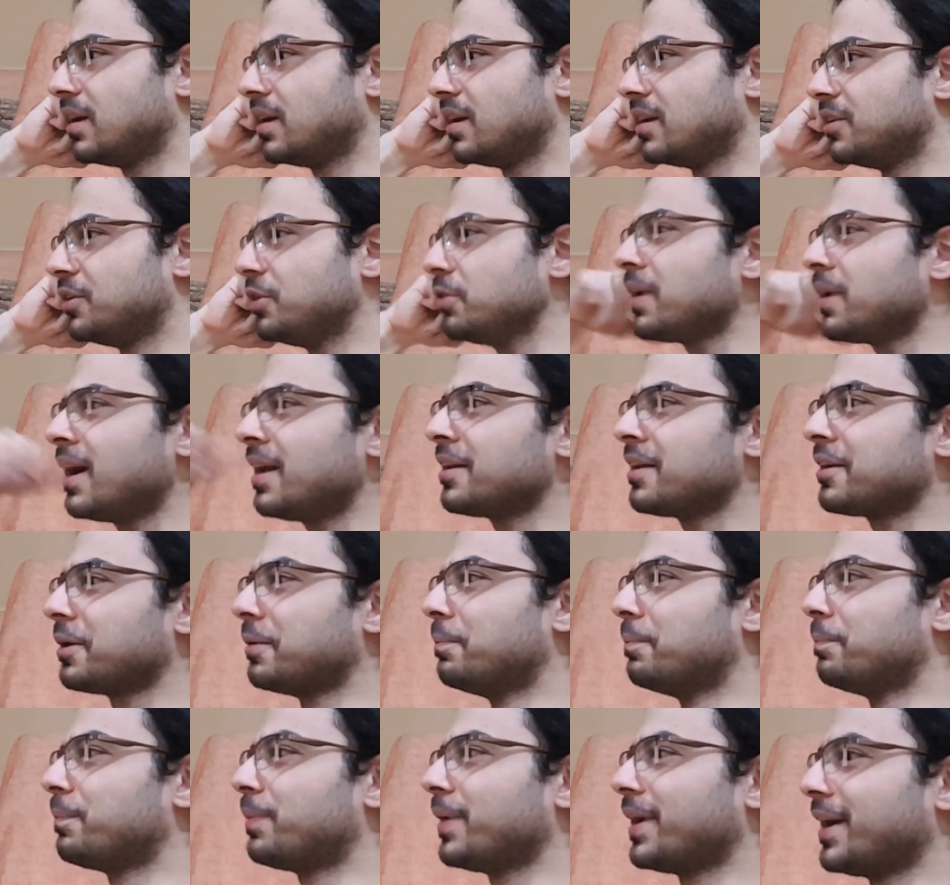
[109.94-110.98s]
You can't
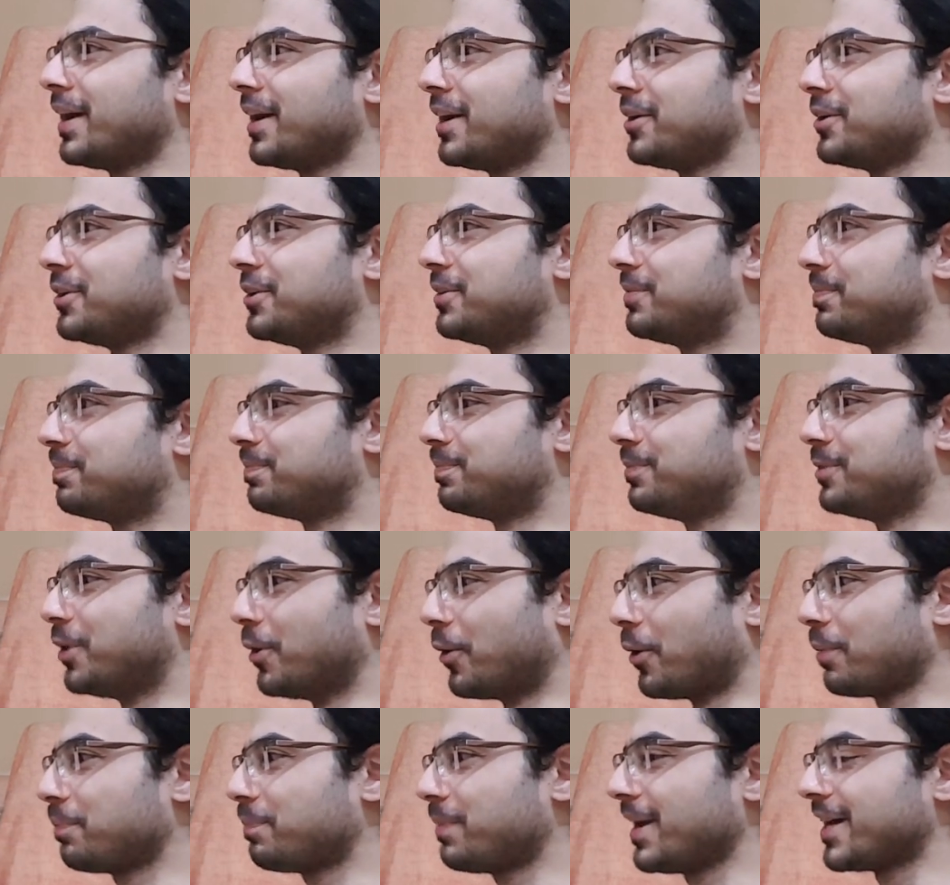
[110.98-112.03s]
compare
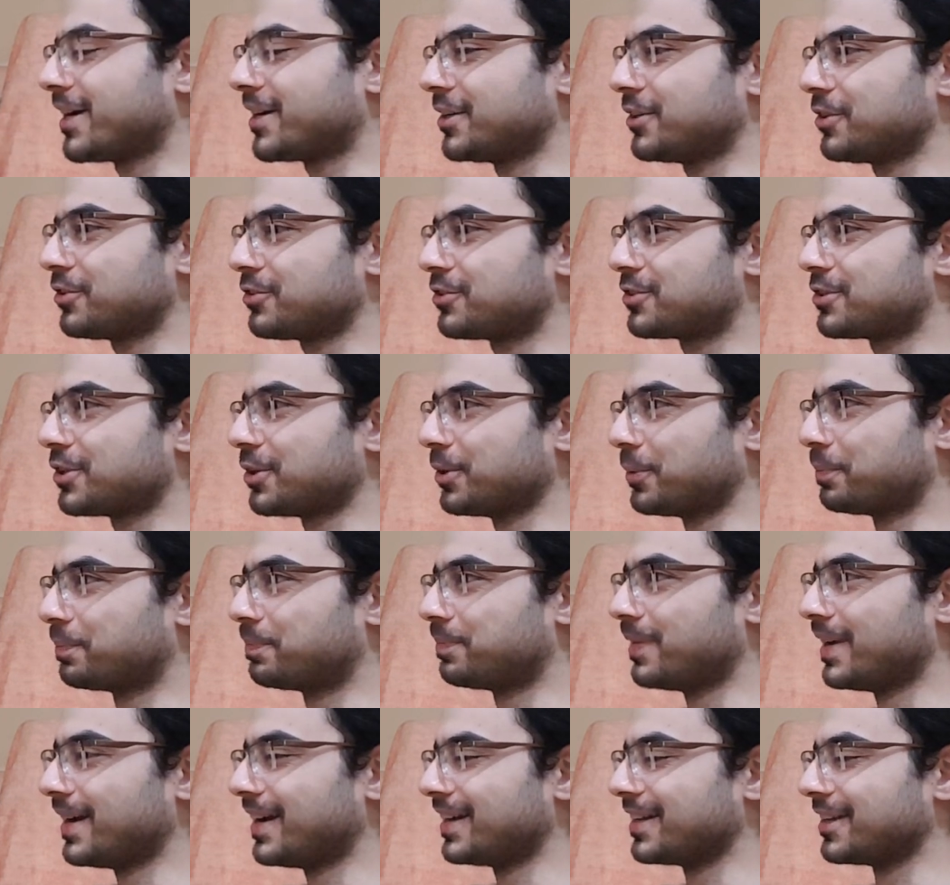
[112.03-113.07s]
your parents to
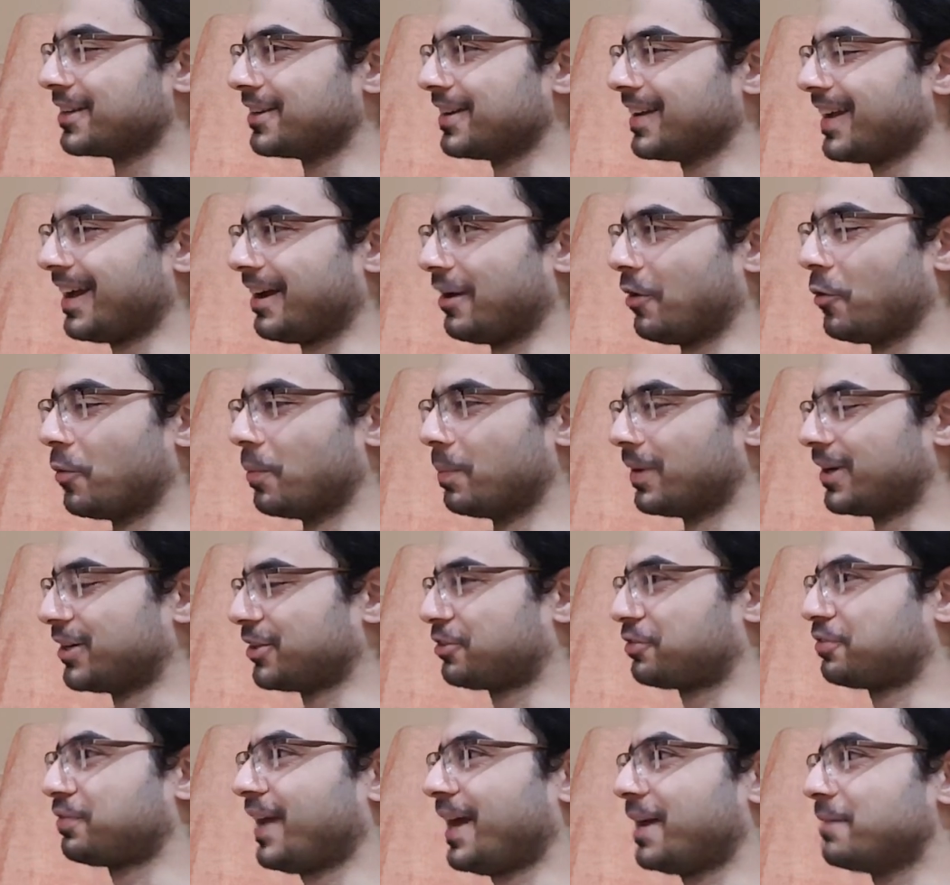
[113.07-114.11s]

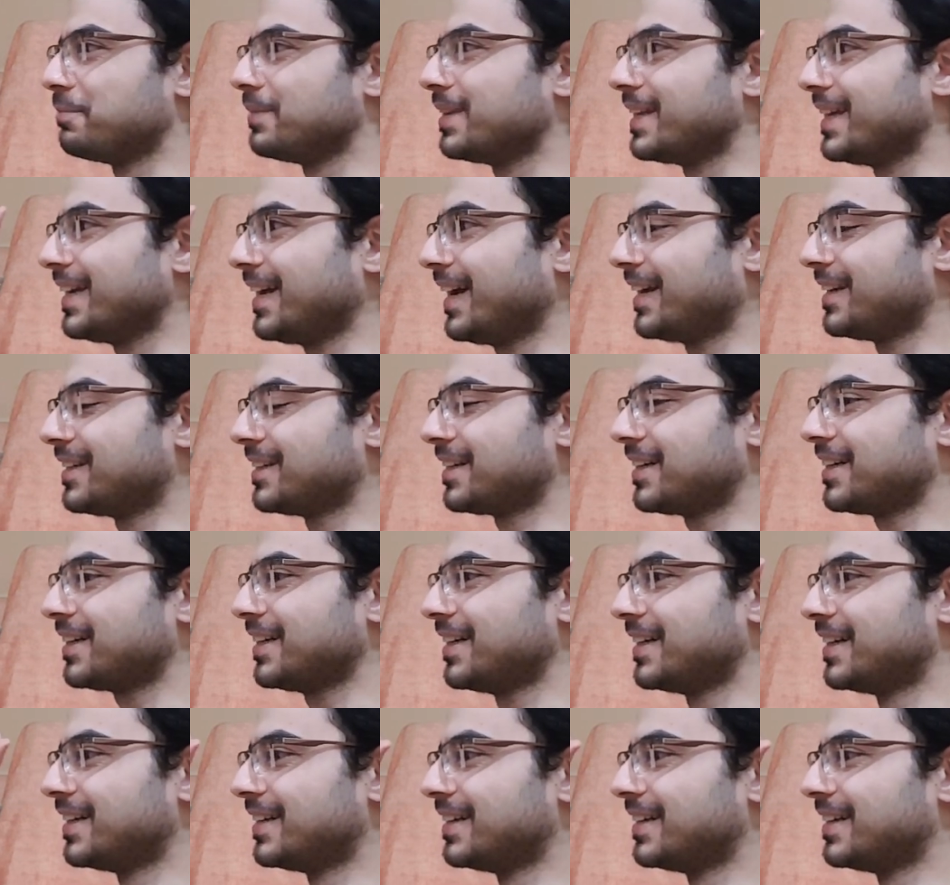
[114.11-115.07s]
Omar's family, Ander.